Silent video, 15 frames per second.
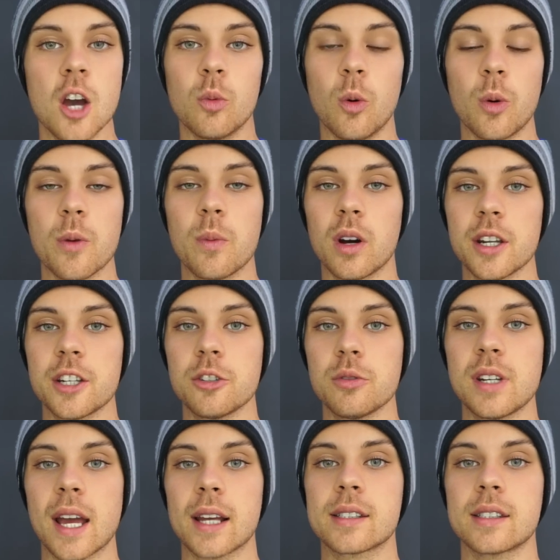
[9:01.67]
what we want to do
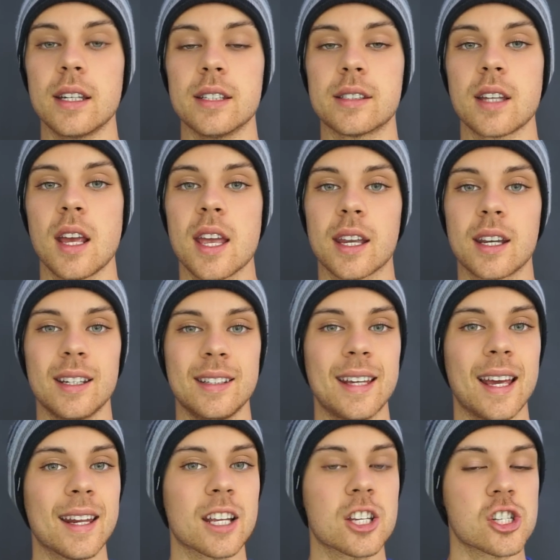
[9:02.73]
next is
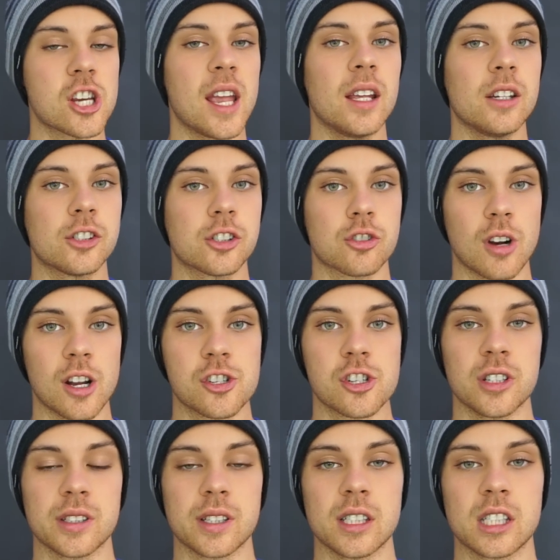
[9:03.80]
kinetic chain
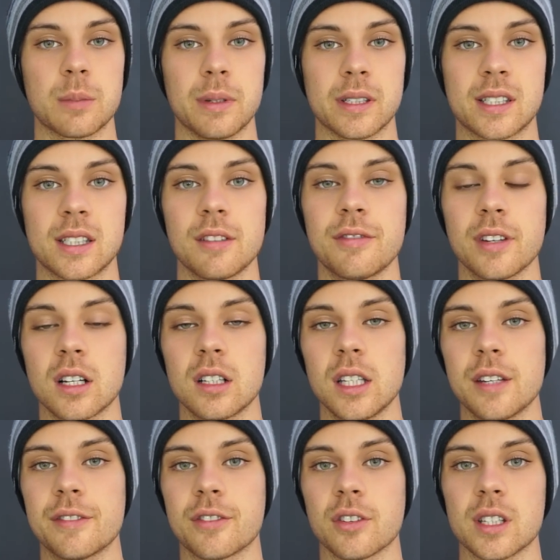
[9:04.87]
stretches, and
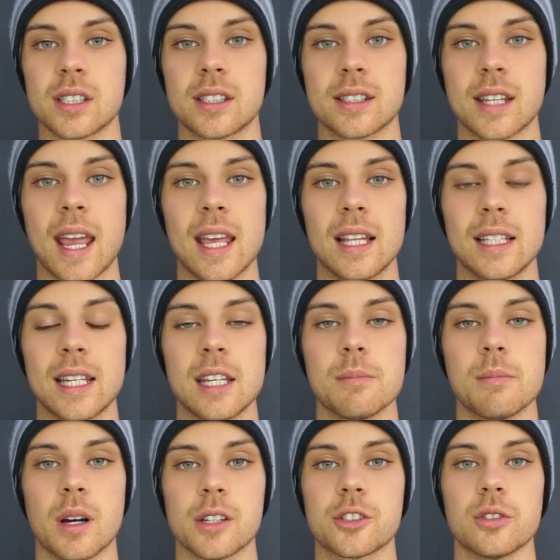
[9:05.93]
specifically for the scalene
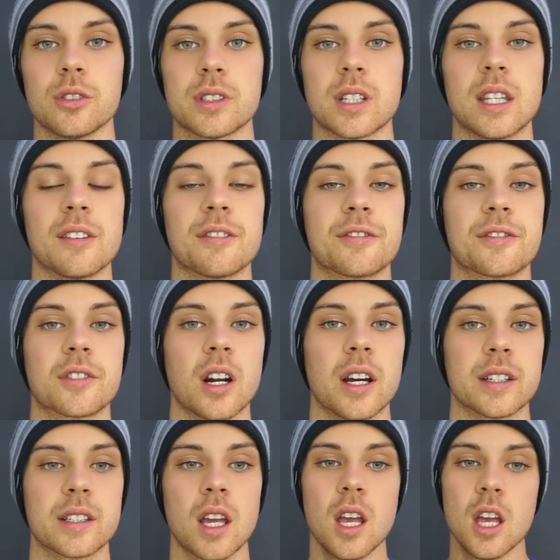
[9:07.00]
muscles in the
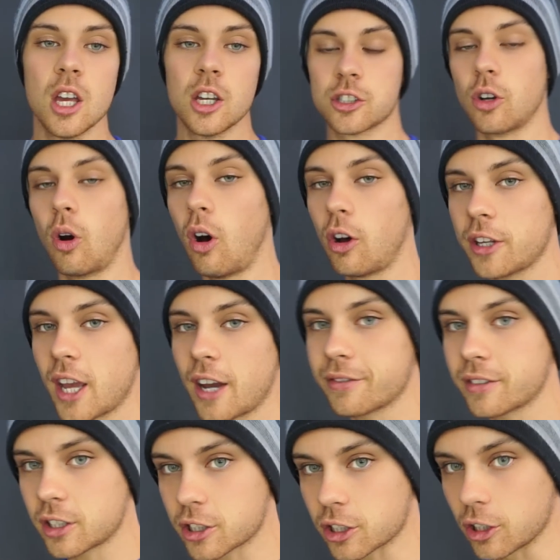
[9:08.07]
front. So all you
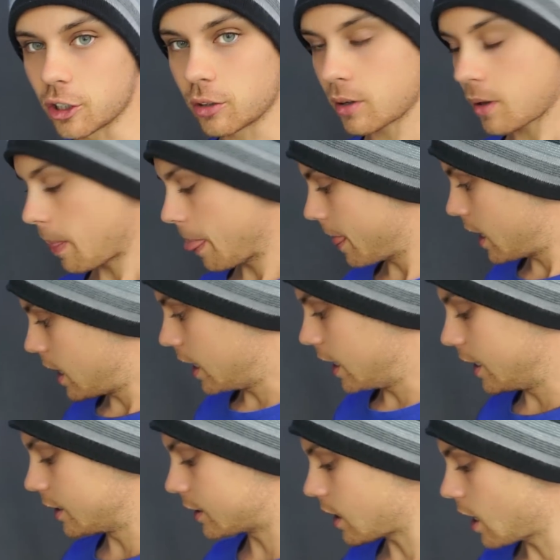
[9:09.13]
have to do
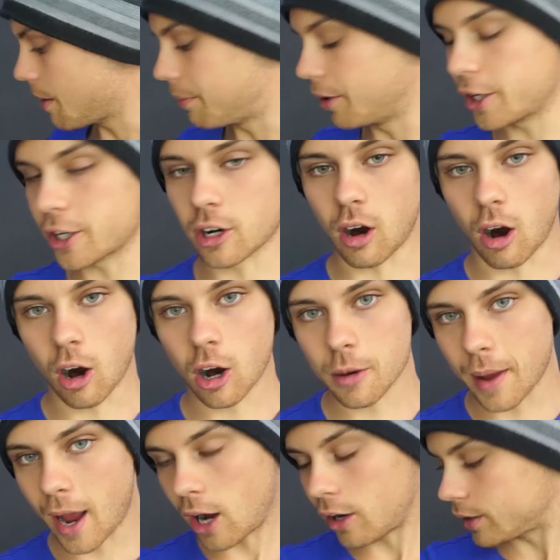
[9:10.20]
is put your
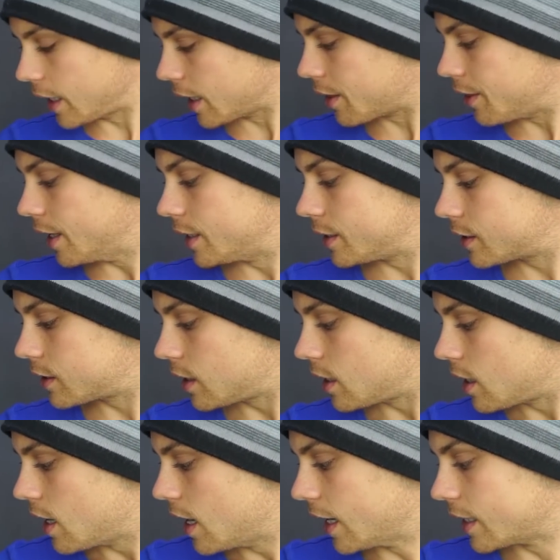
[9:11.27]
arm out like this,
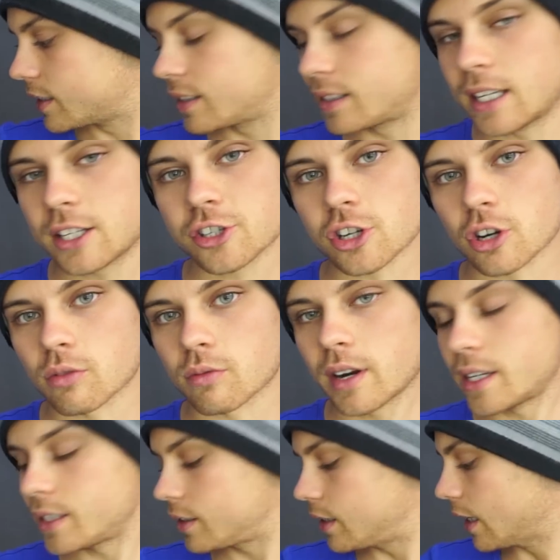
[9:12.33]
extend your
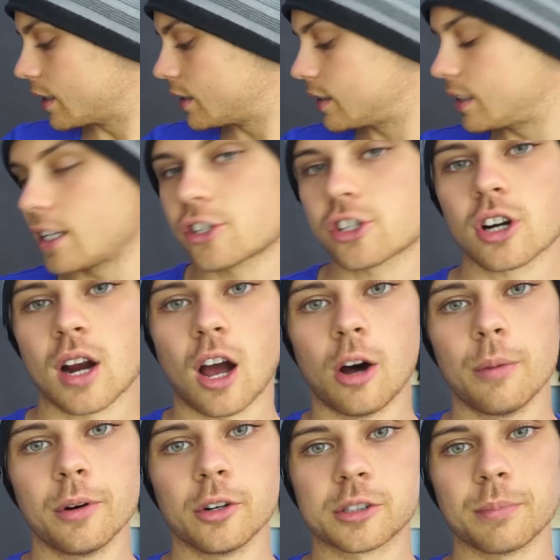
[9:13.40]
wrist, extend your
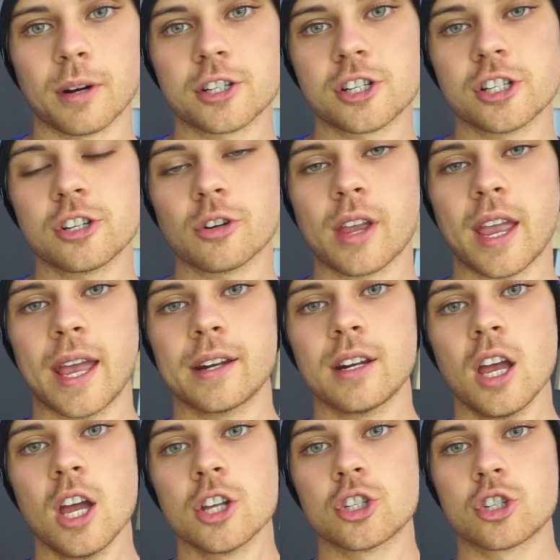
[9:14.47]
elbow as much as you can,
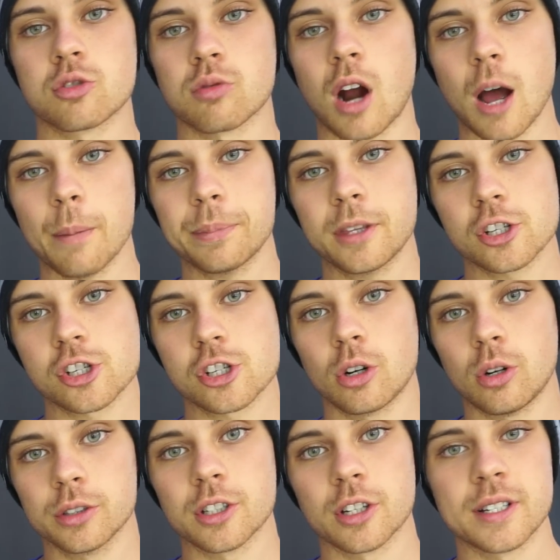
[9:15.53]
drop the
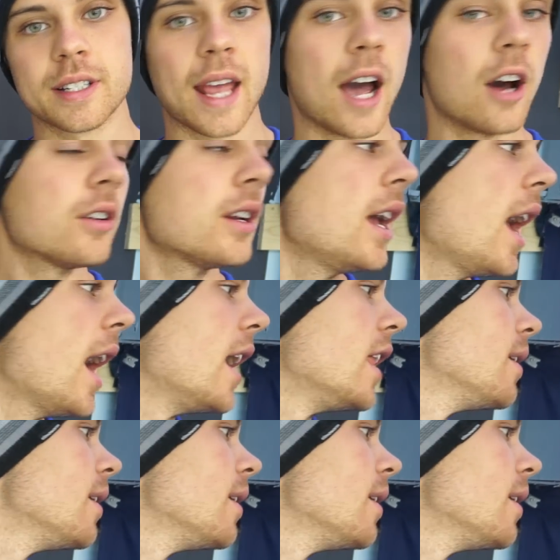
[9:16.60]
shoulder down, and